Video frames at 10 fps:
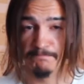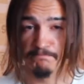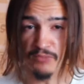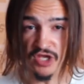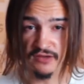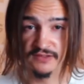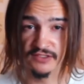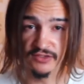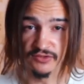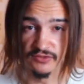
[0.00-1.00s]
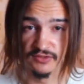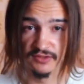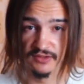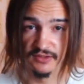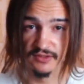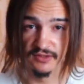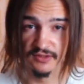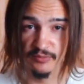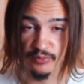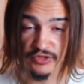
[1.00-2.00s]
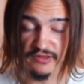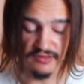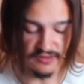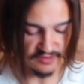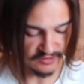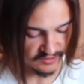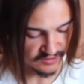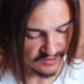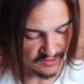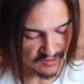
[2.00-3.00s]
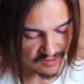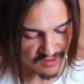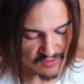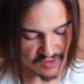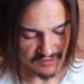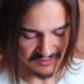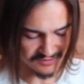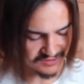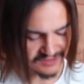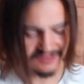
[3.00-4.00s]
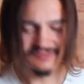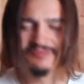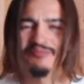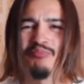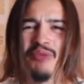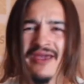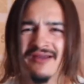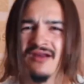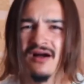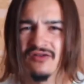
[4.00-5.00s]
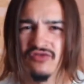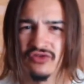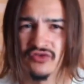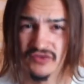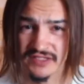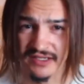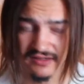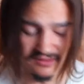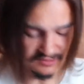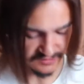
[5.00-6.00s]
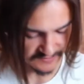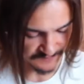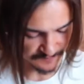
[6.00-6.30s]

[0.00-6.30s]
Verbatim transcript: big toe. Put it there. Come on, just play along for 2 seconds.